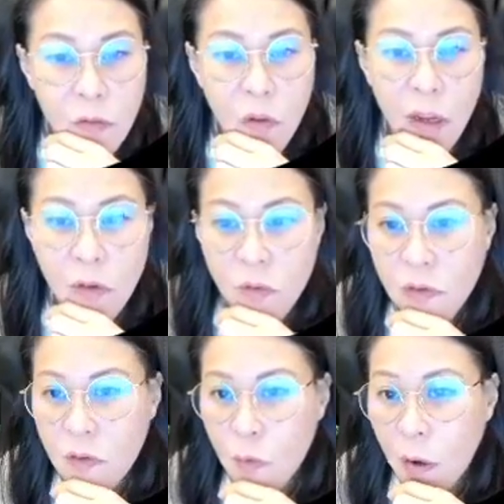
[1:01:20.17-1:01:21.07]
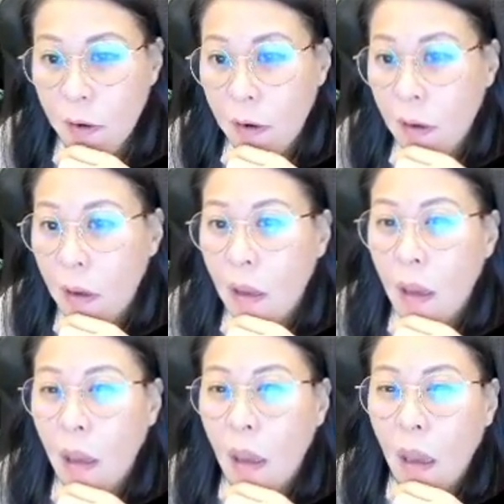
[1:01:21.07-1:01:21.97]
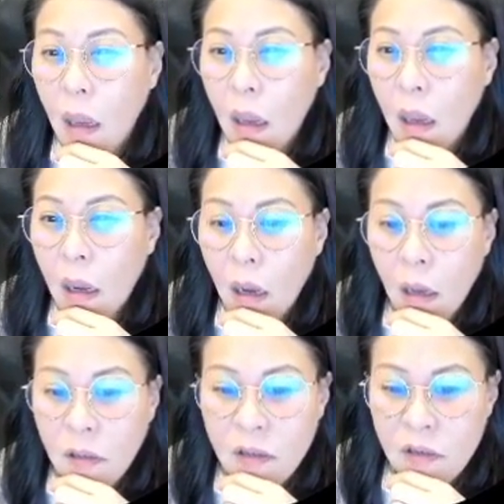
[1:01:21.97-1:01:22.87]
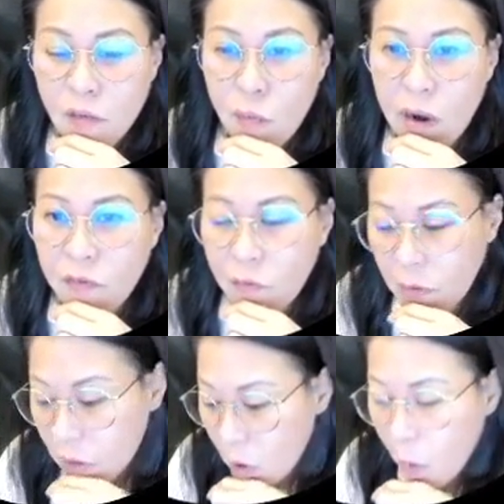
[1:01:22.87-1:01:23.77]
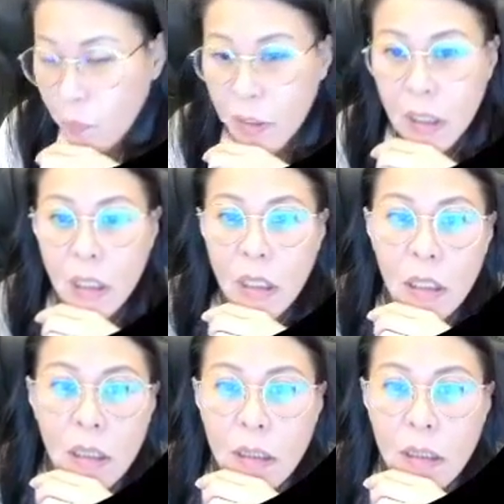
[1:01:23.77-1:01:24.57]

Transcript: so I use this one uh, this is my free copy